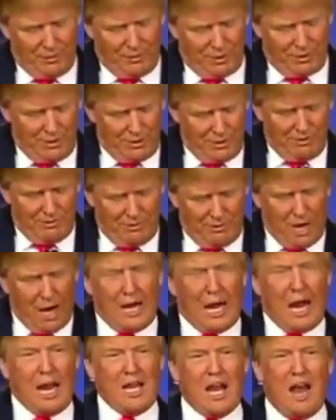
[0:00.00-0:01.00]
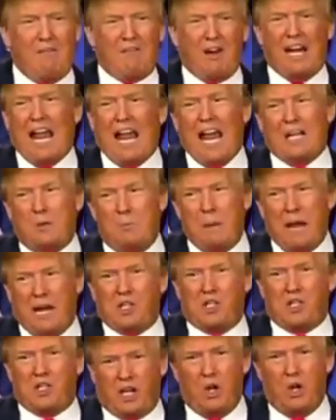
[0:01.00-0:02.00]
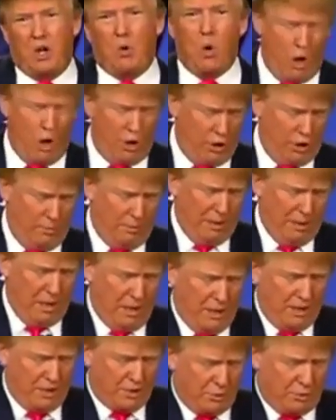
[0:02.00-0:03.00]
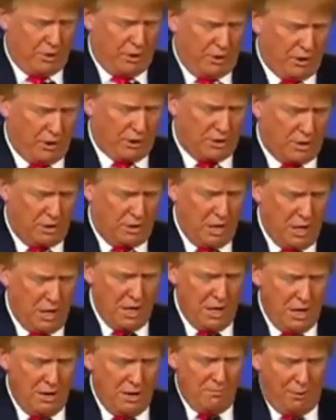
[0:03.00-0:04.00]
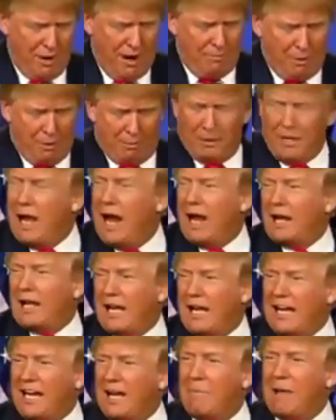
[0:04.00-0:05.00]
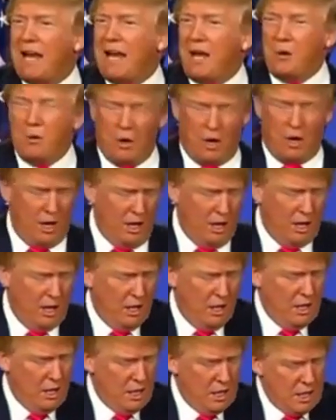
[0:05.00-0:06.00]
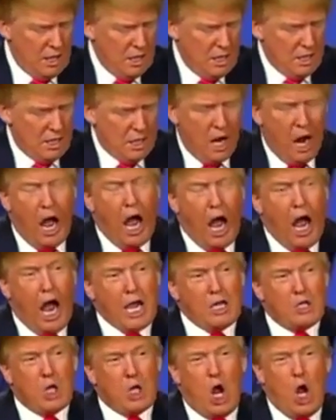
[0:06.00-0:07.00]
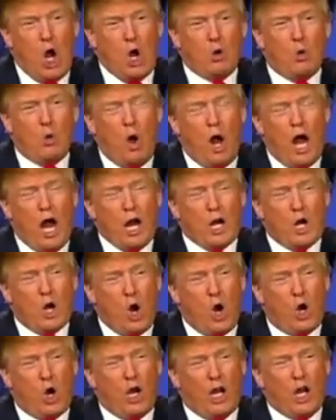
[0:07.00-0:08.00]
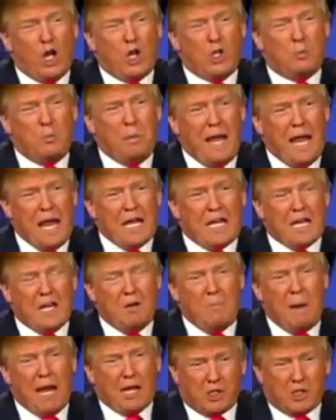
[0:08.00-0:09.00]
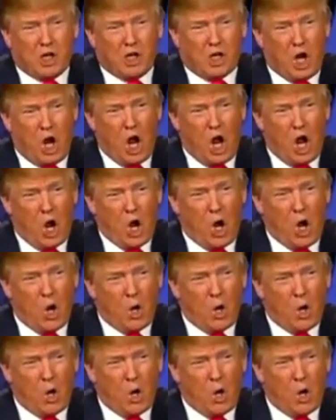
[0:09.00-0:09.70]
Well, I never liked Mexican water, to be honest with you, so probably not going to eat them anyway. I don't want Oreos made in Mexico.